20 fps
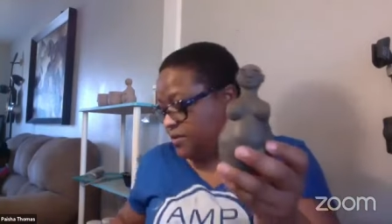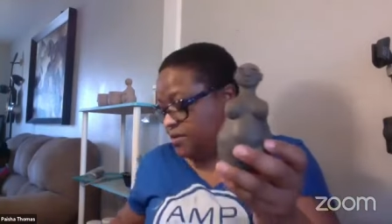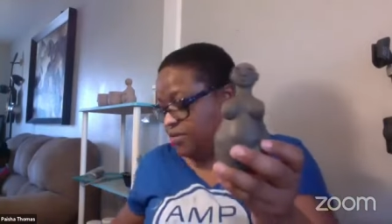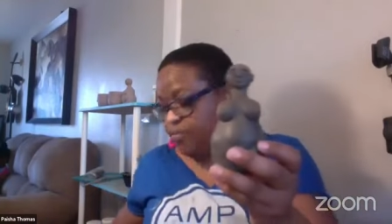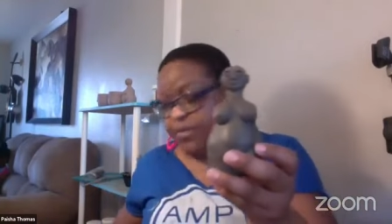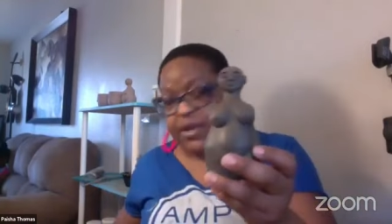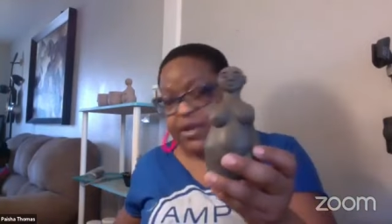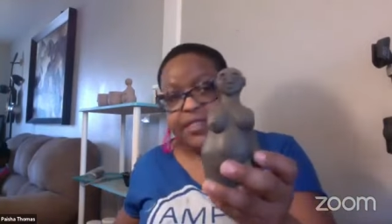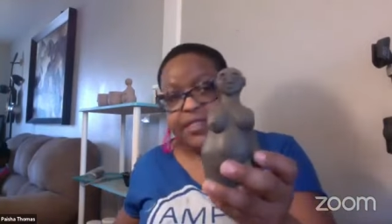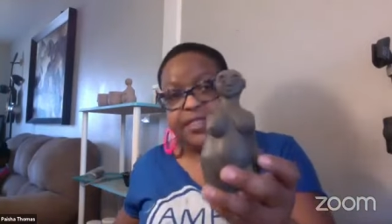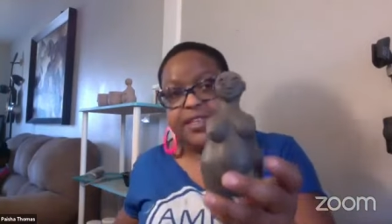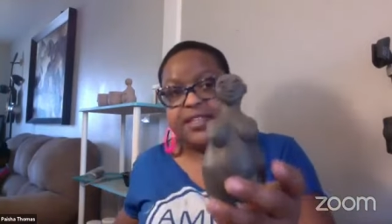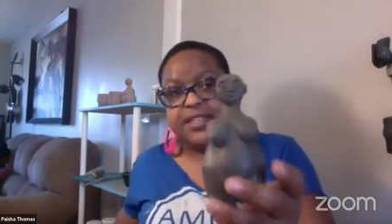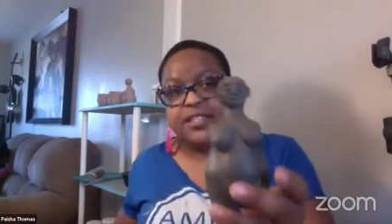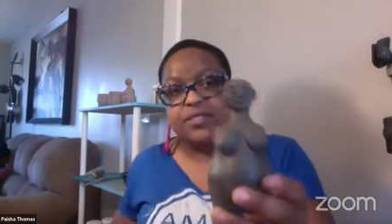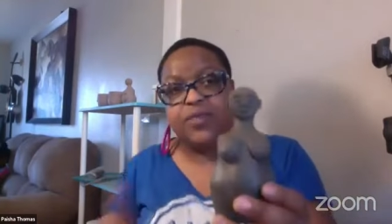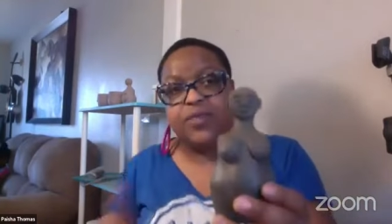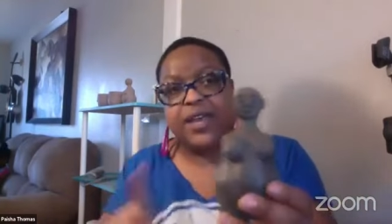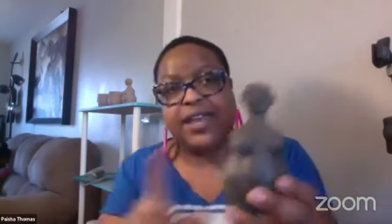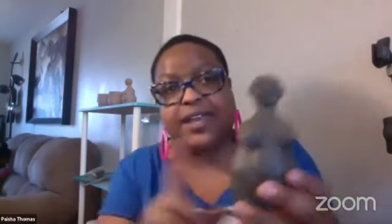but
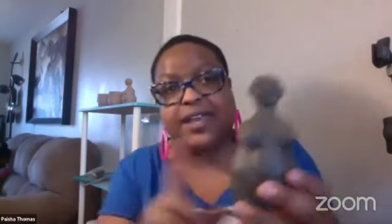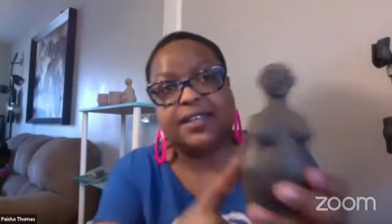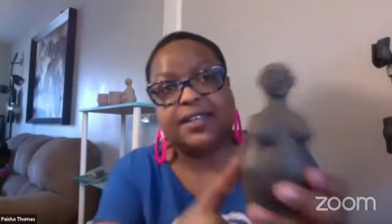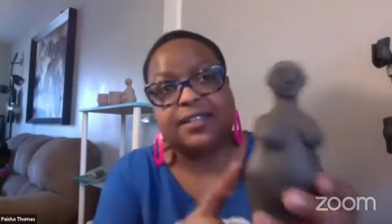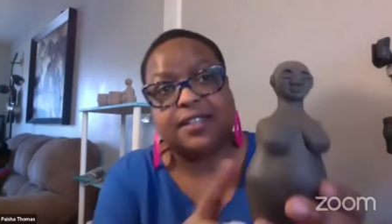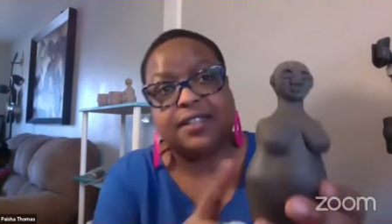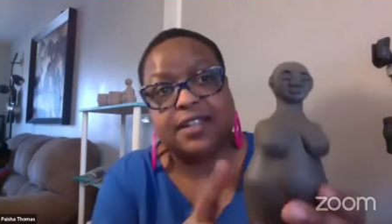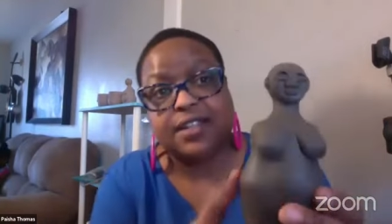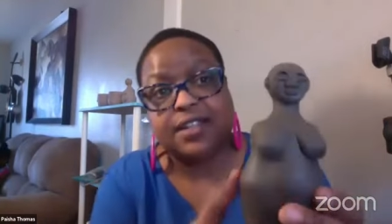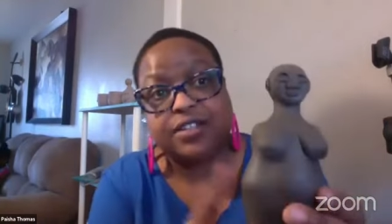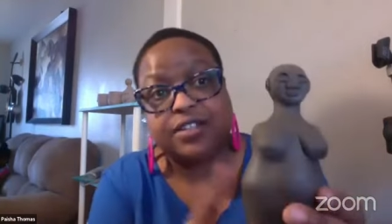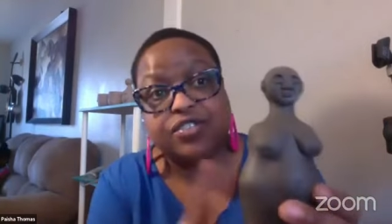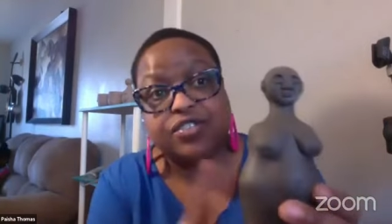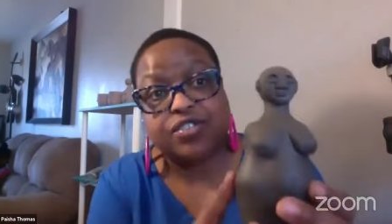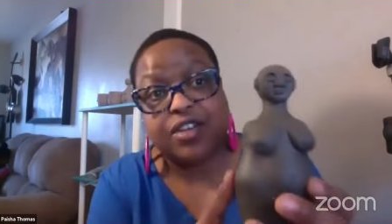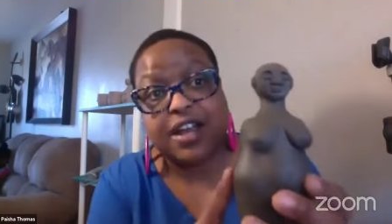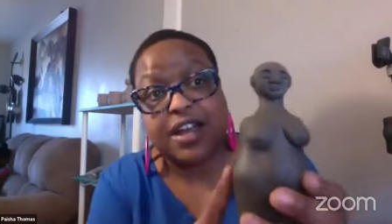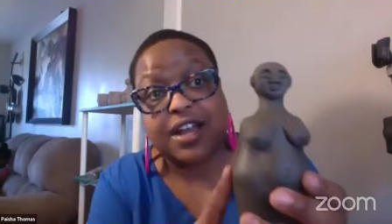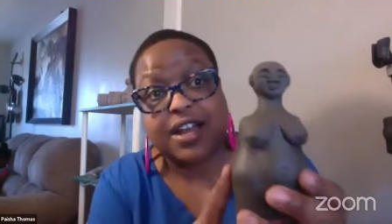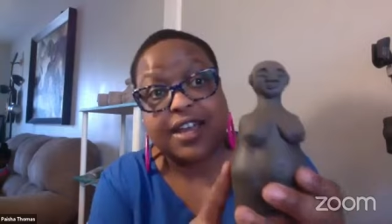this wet is gonna
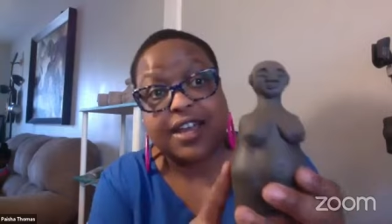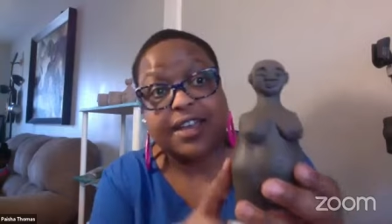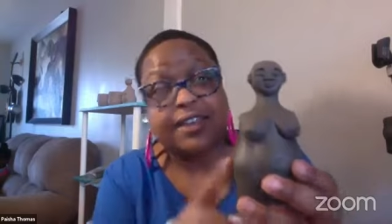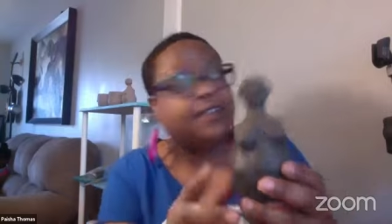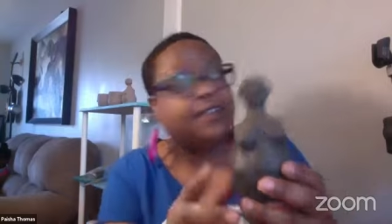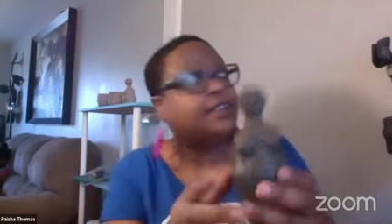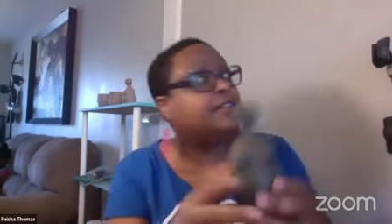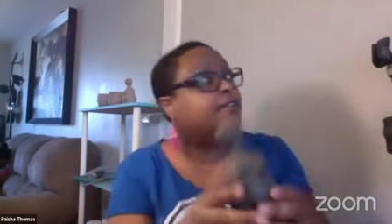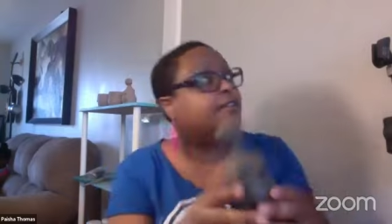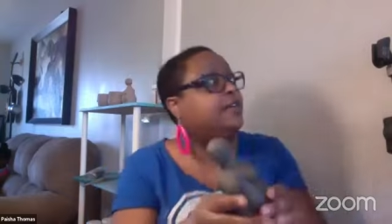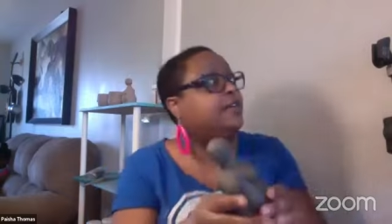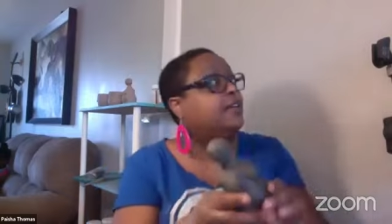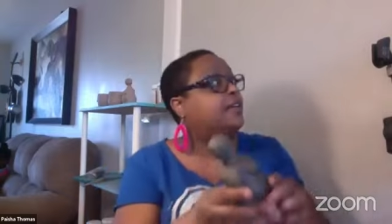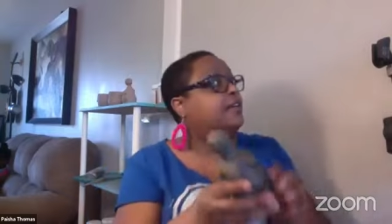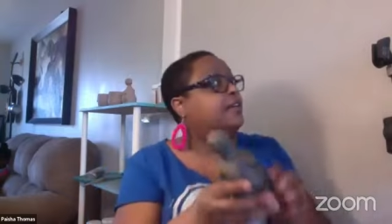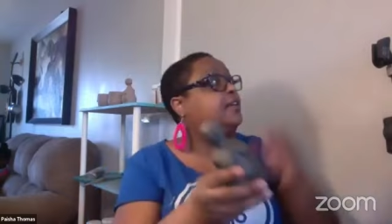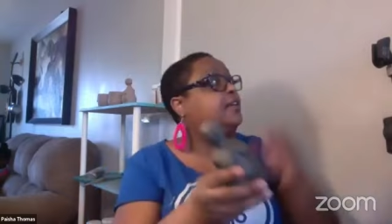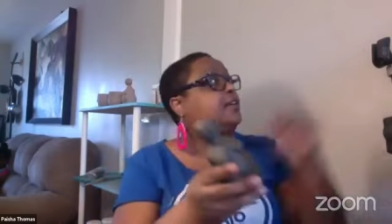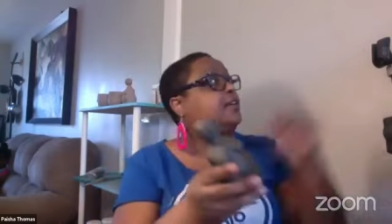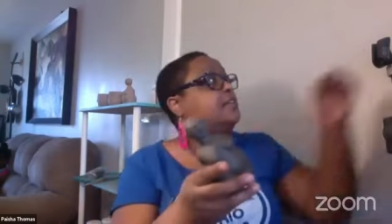dry.
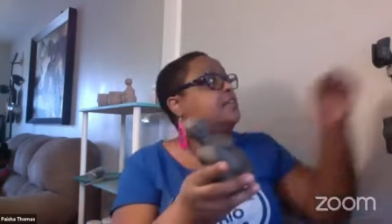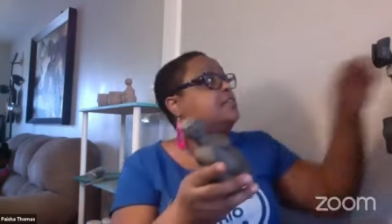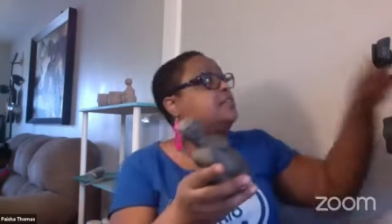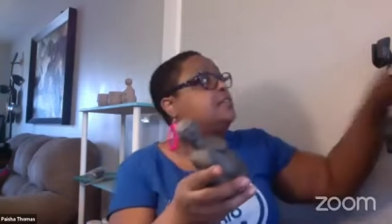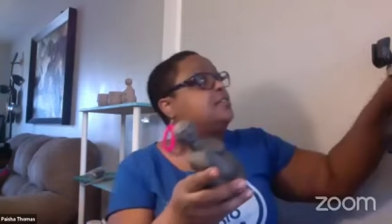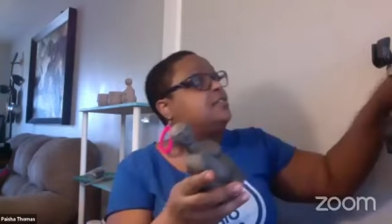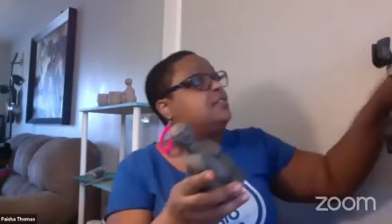And